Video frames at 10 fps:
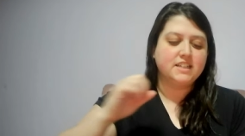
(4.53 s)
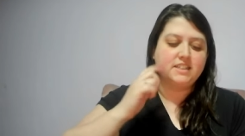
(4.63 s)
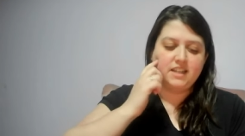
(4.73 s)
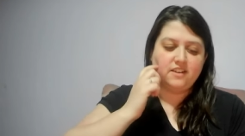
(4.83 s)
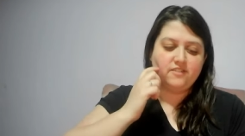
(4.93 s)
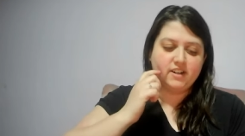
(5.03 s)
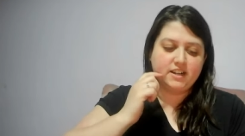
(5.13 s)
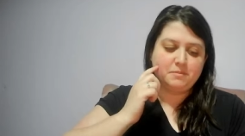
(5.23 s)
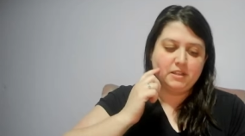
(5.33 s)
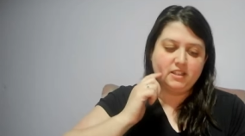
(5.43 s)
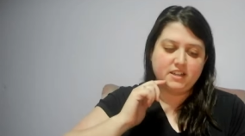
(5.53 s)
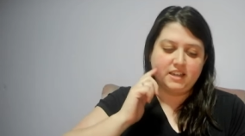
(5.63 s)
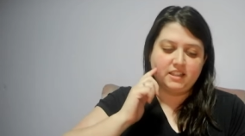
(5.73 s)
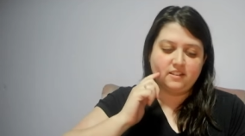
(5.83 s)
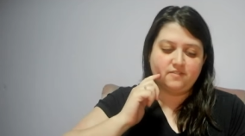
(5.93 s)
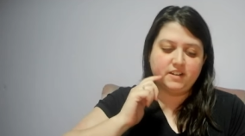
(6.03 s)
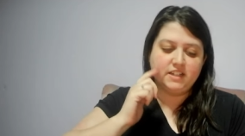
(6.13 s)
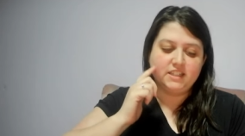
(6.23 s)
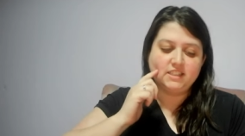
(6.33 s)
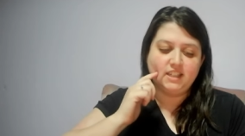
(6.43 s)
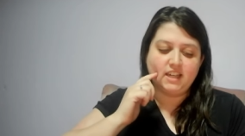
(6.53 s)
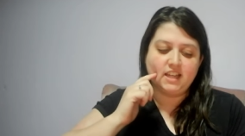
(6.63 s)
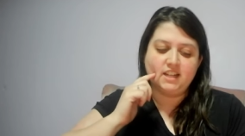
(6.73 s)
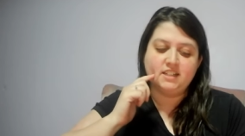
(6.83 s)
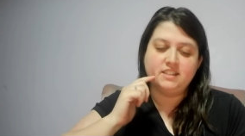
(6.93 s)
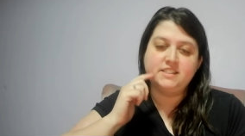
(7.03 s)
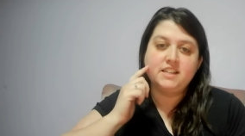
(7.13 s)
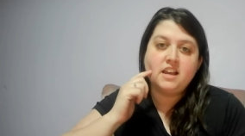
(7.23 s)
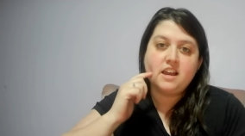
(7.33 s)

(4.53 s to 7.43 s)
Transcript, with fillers: Today we're going to be looking at the funniest kittens,